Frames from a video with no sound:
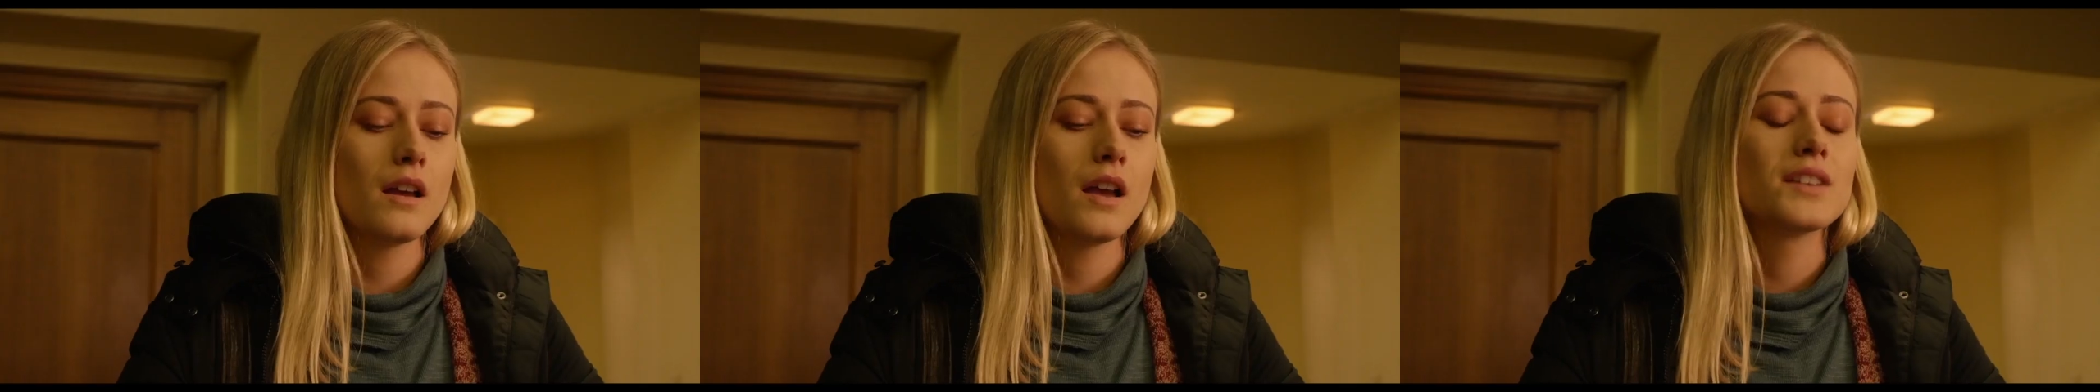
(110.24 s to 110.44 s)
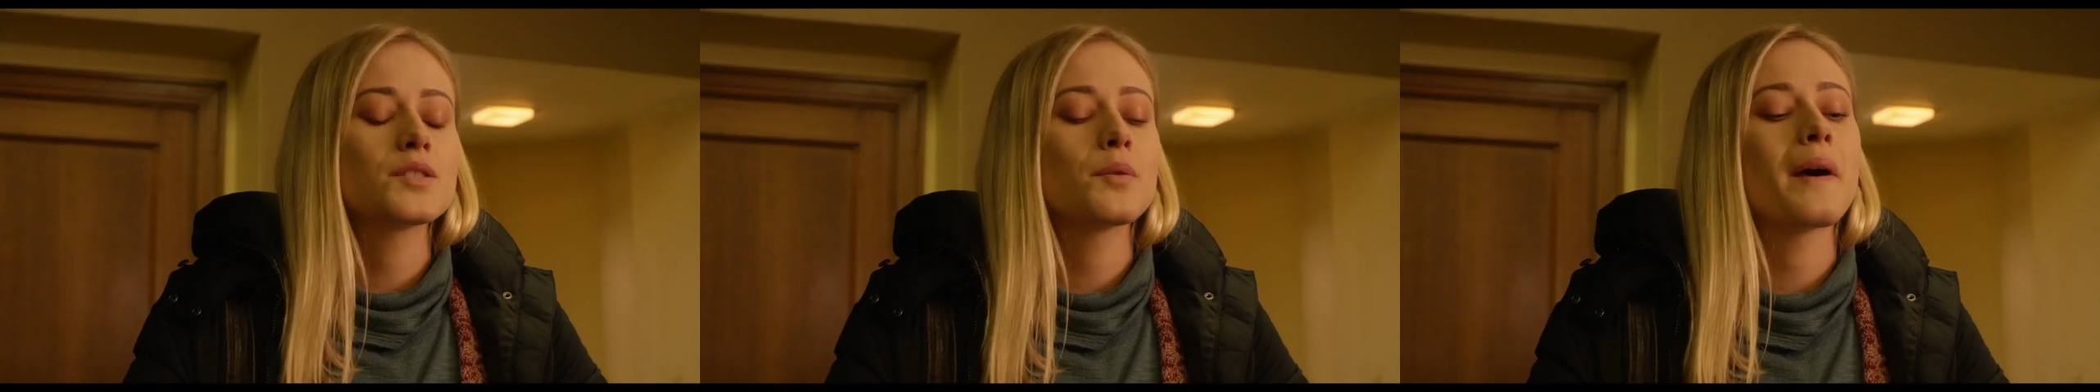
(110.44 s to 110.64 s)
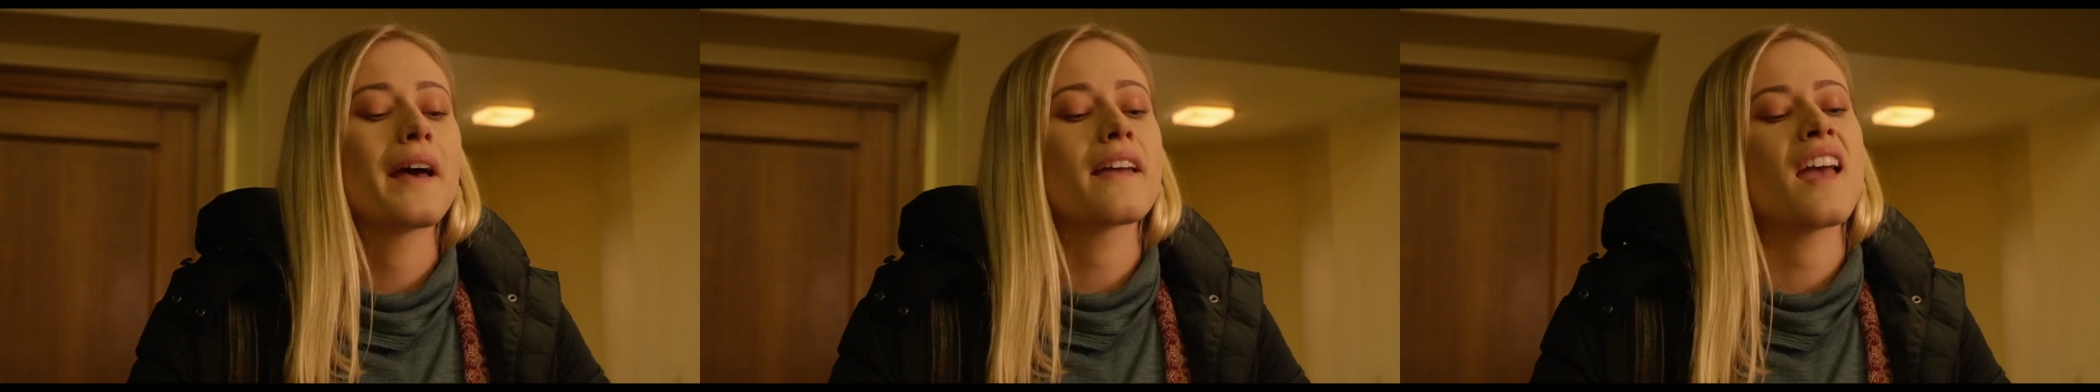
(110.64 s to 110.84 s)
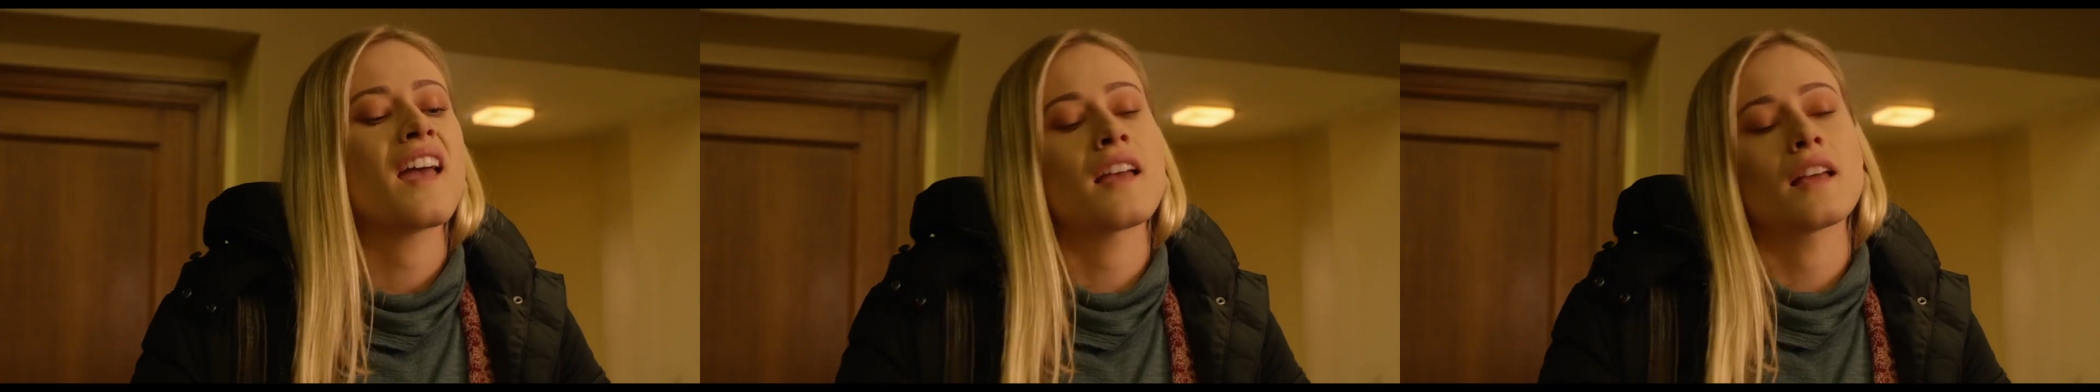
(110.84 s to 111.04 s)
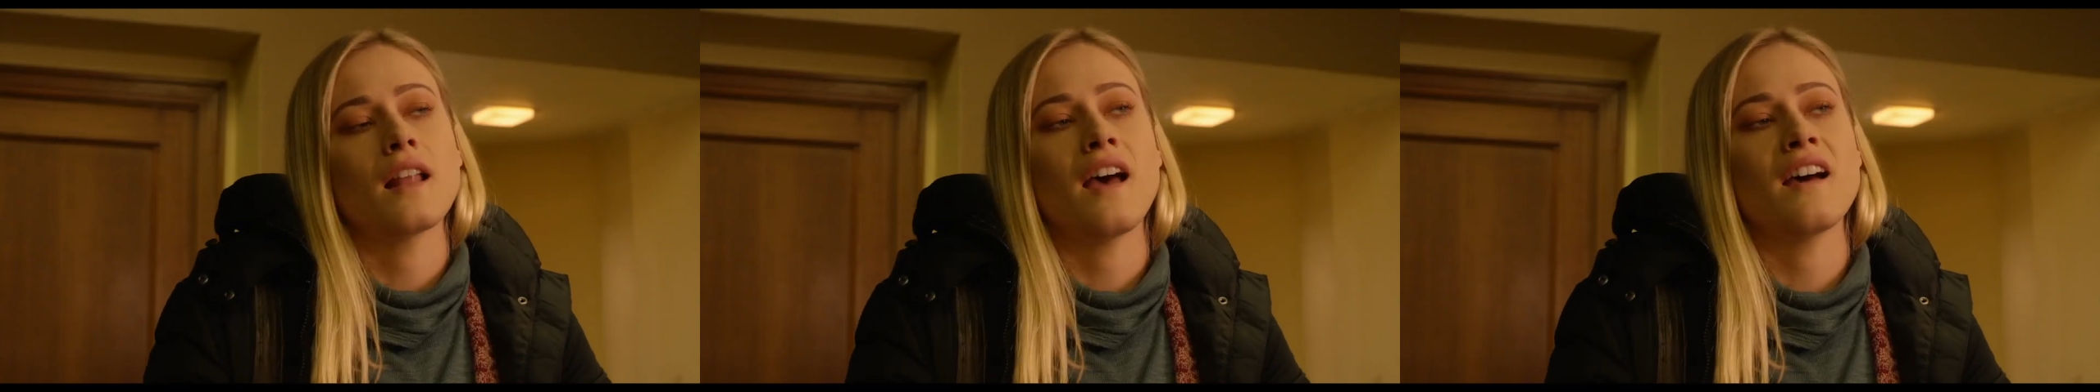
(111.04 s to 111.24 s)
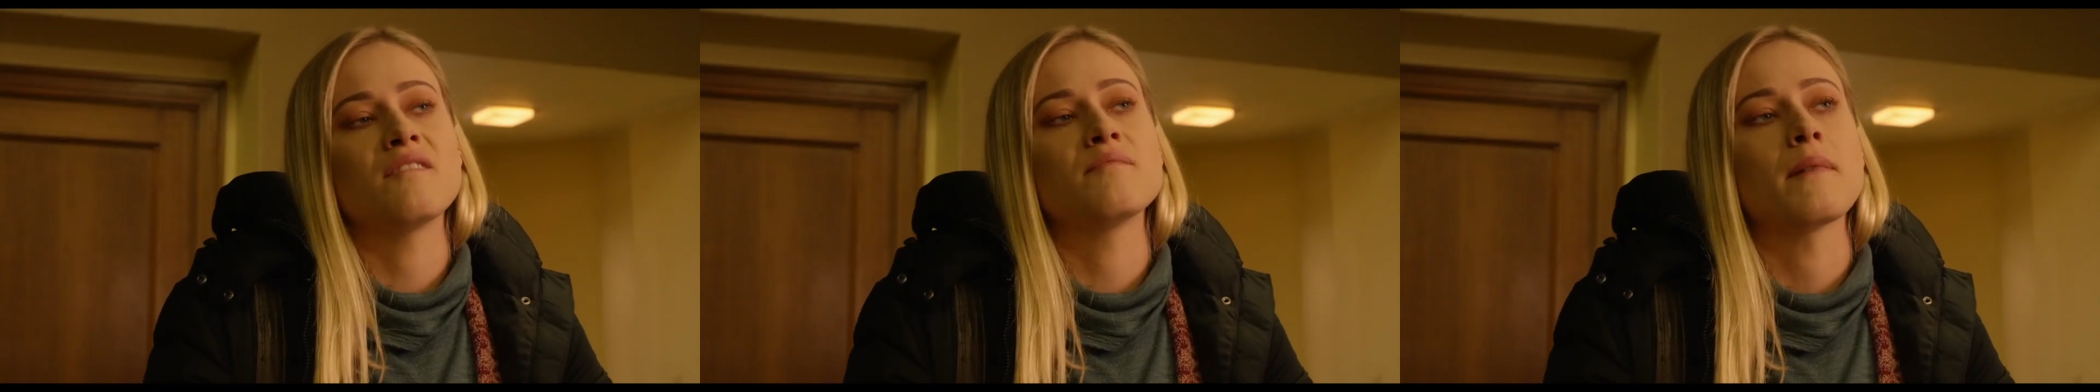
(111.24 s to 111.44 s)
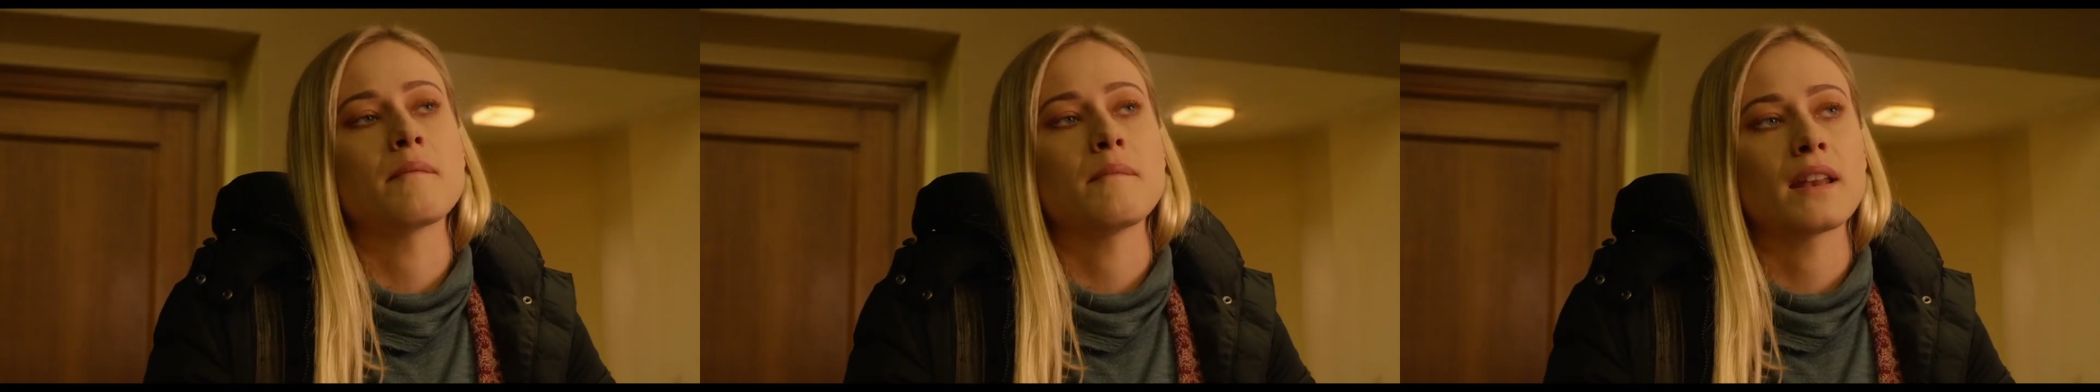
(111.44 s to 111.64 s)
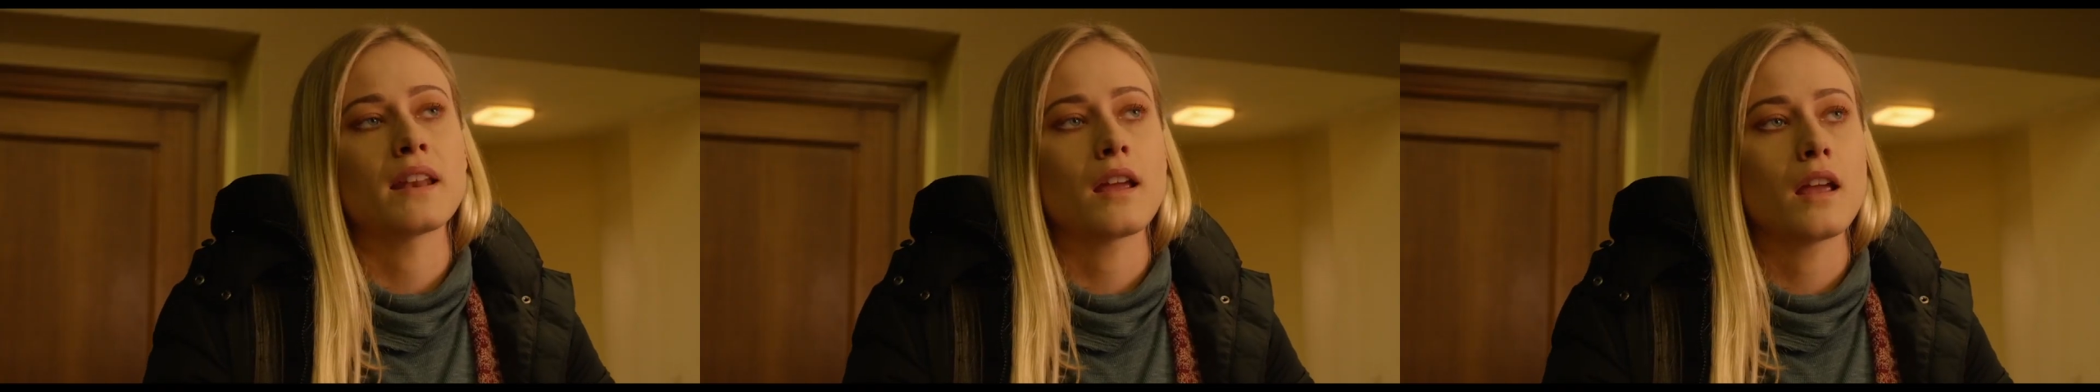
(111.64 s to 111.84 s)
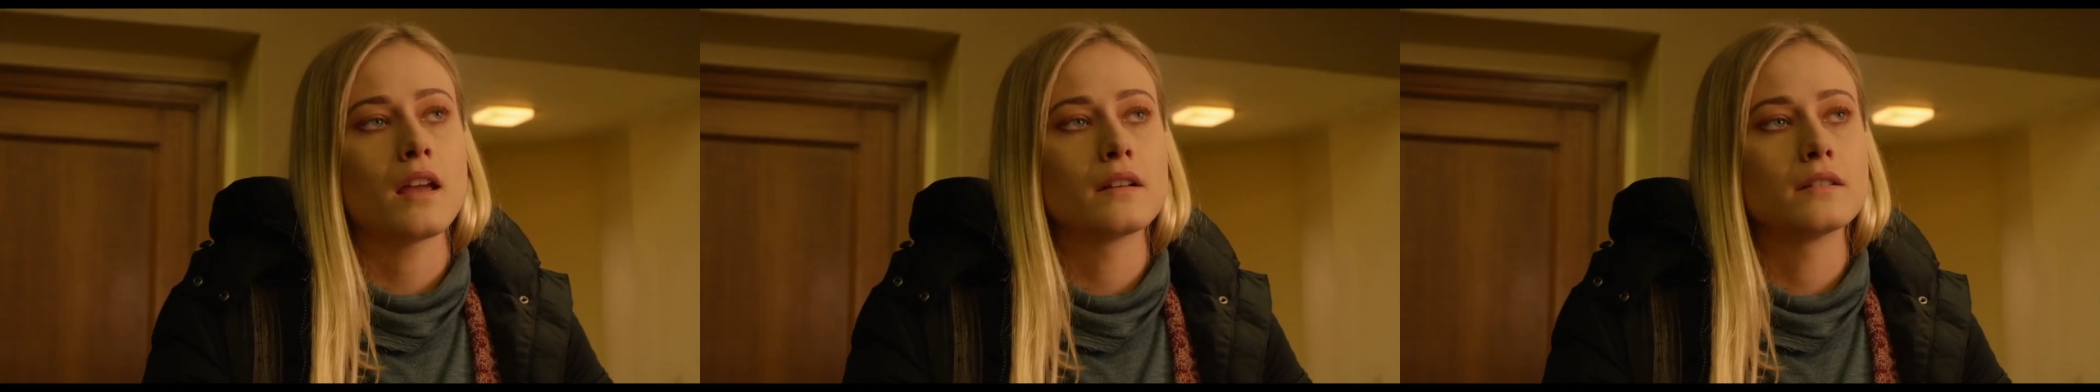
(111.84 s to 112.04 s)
So I can't have my money.